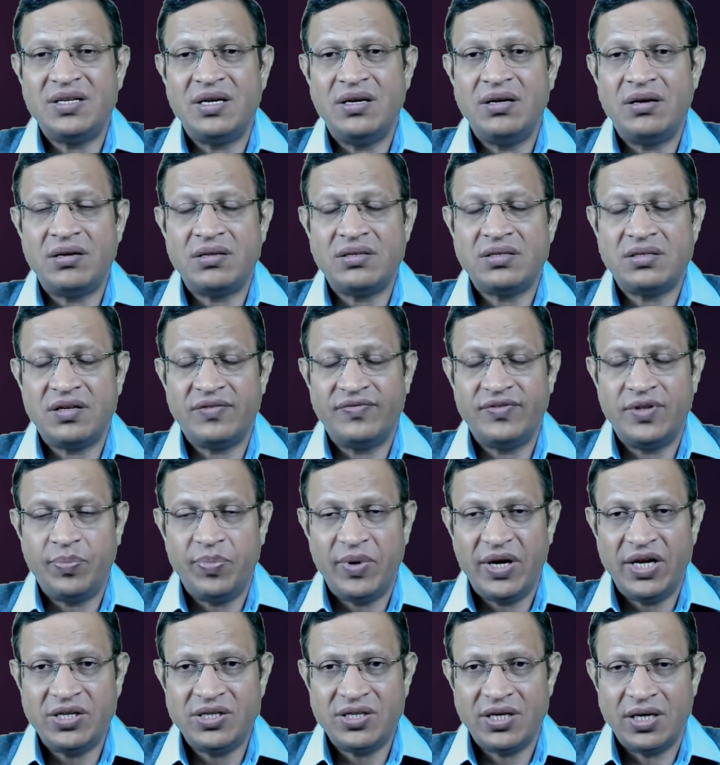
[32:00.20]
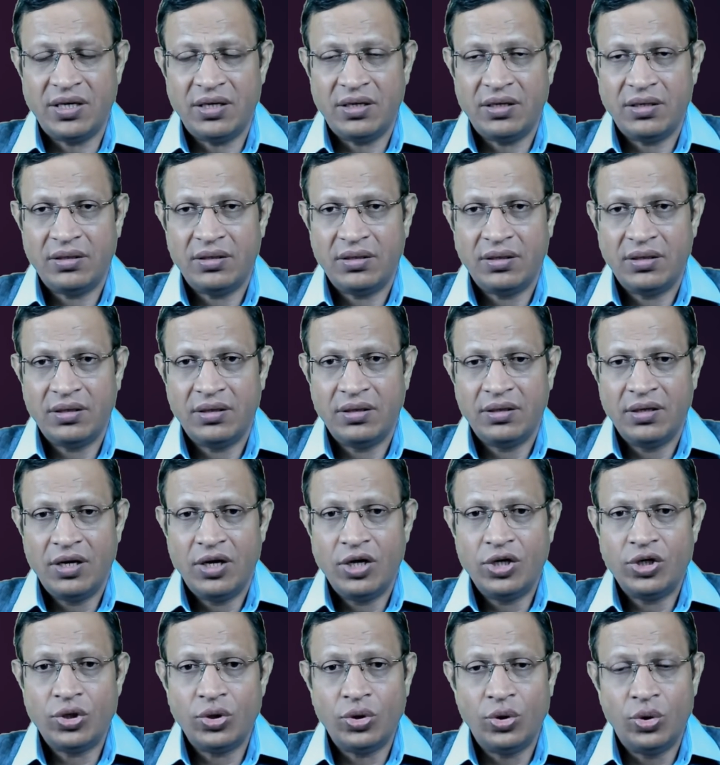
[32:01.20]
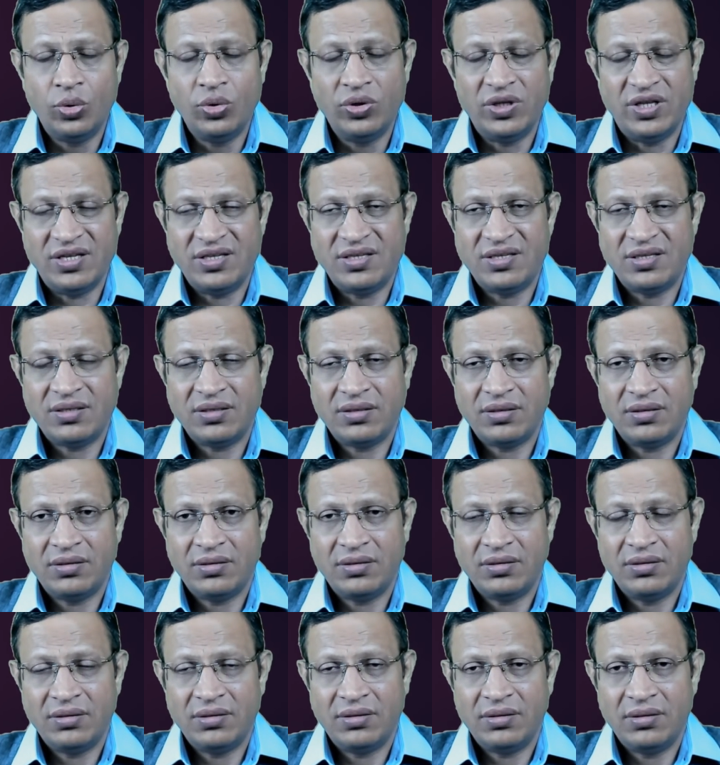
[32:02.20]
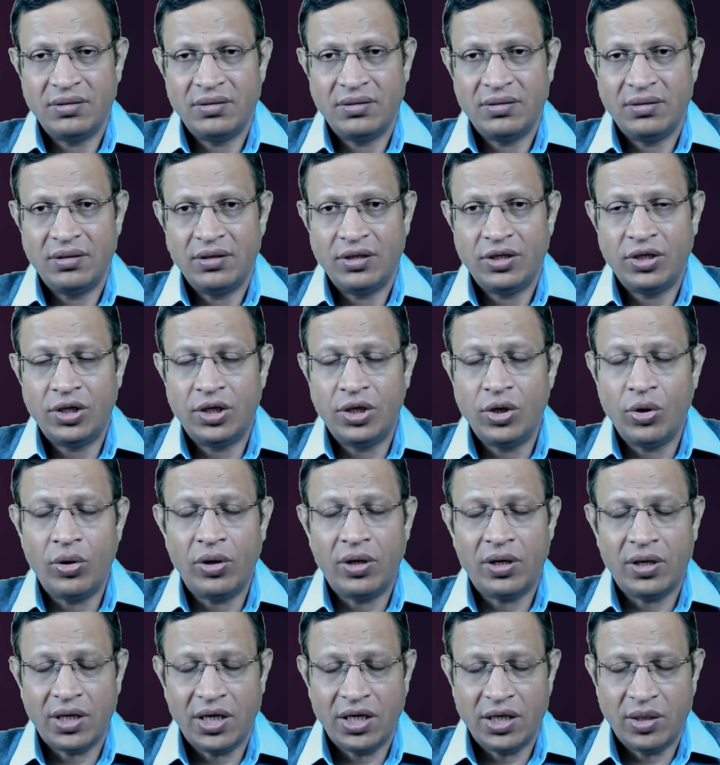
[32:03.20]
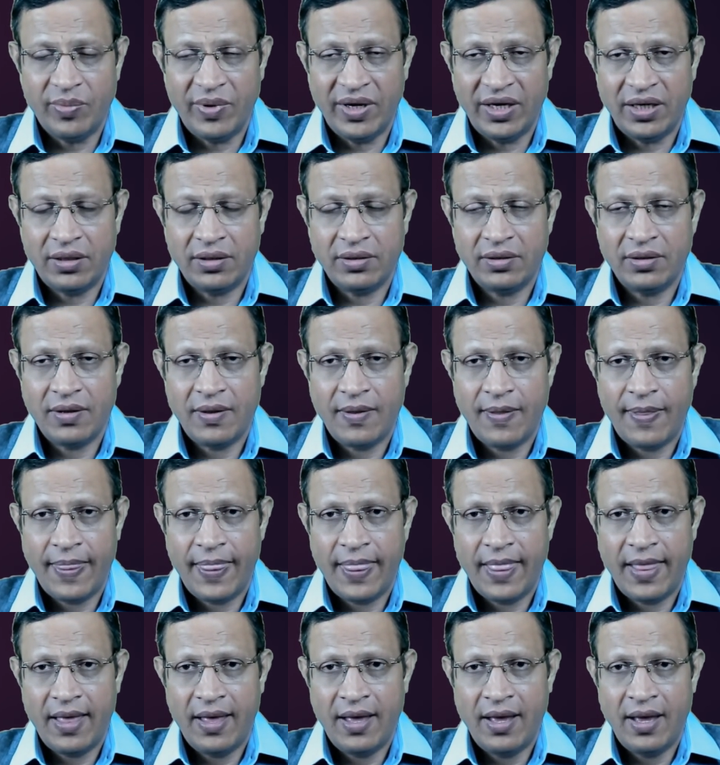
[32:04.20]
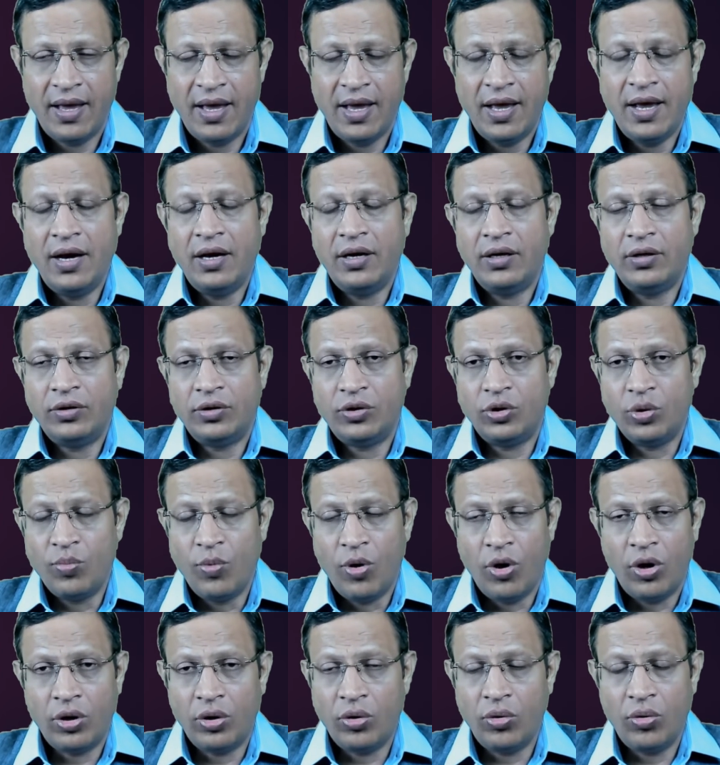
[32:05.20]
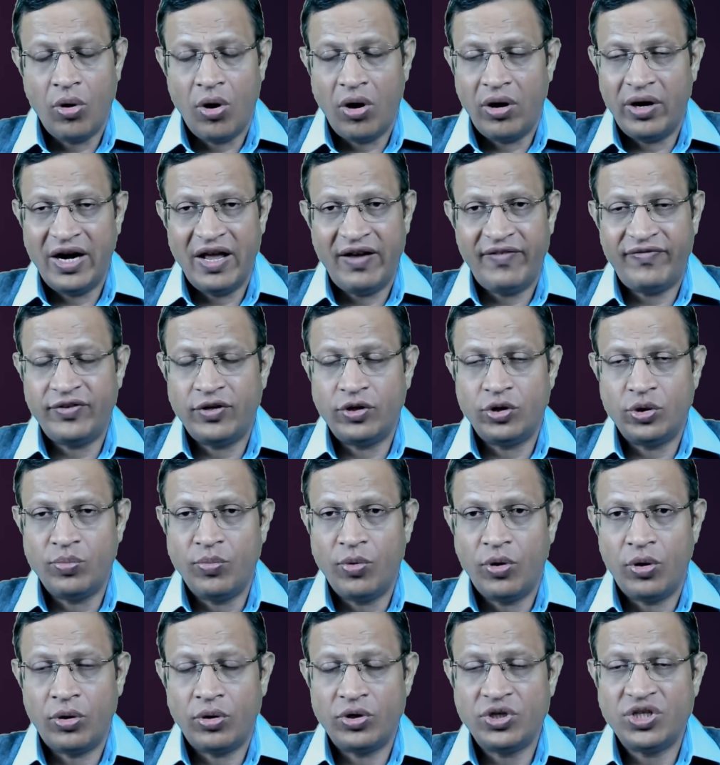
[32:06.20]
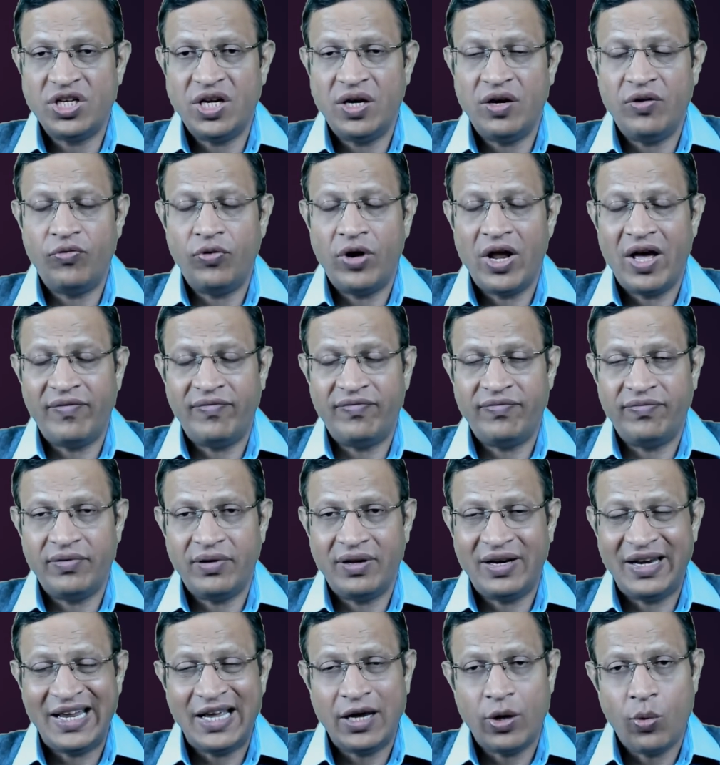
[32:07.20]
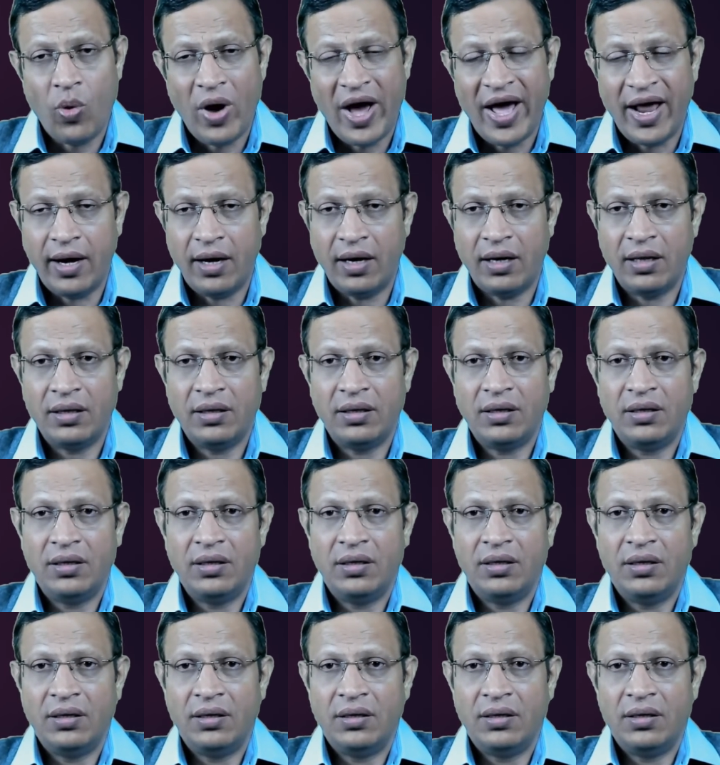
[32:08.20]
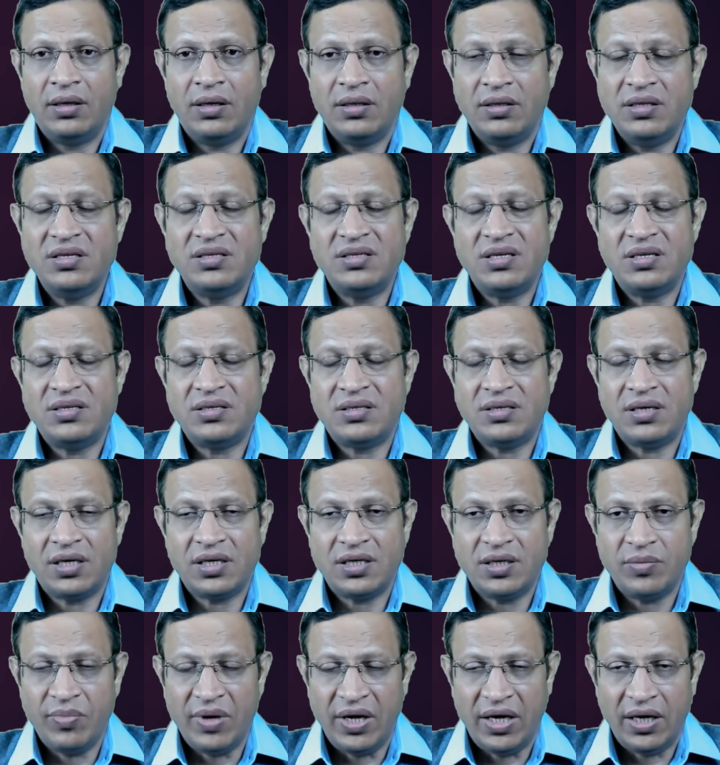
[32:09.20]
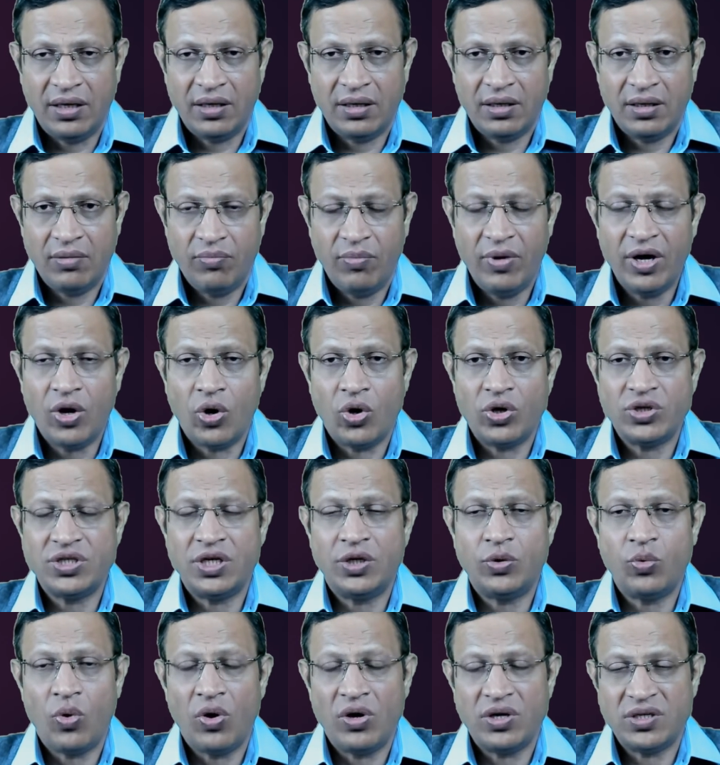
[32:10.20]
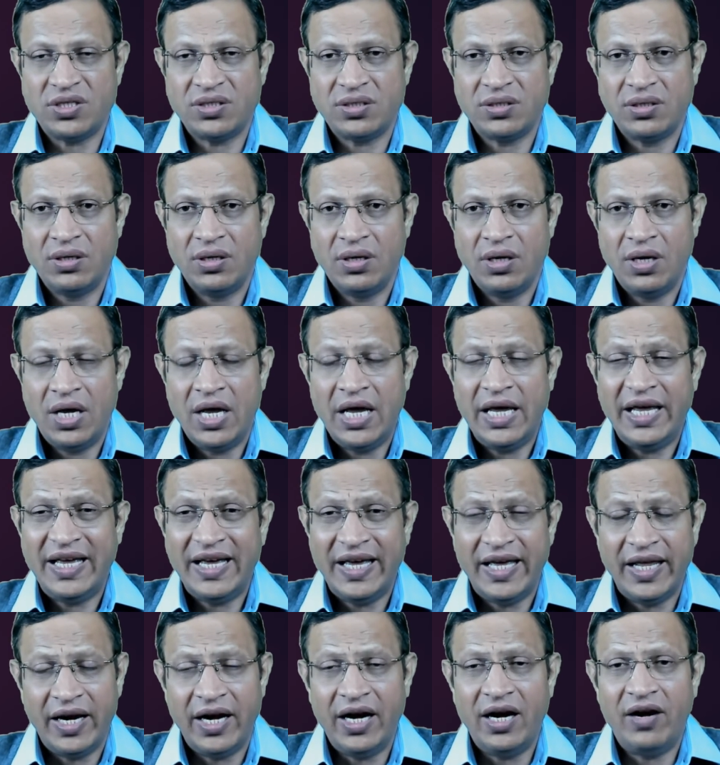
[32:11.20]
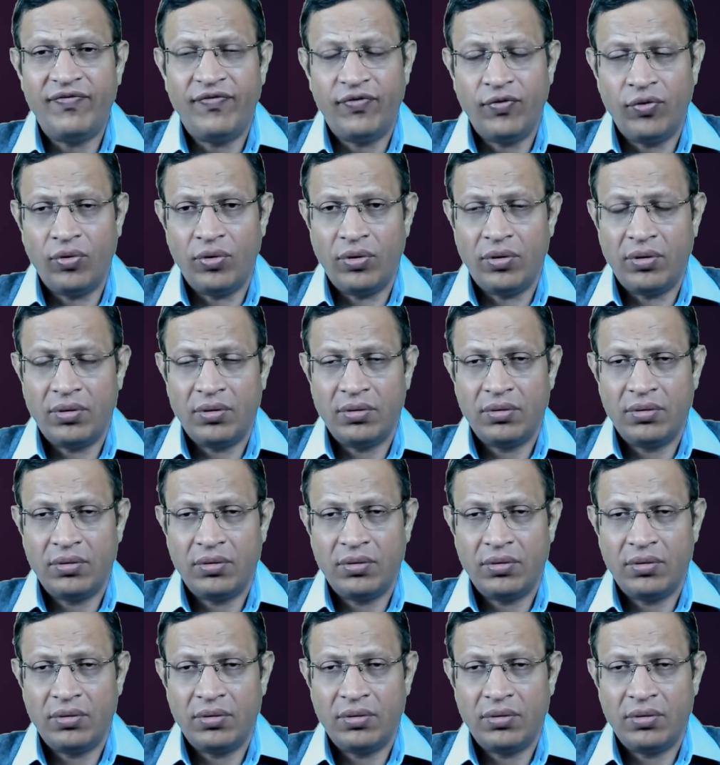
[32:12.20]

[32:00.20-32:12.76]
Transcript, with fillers: interest of the patient to do this cure treatment tomorrow or day after tomorrow she would have required this hysterectomy because it was grade 4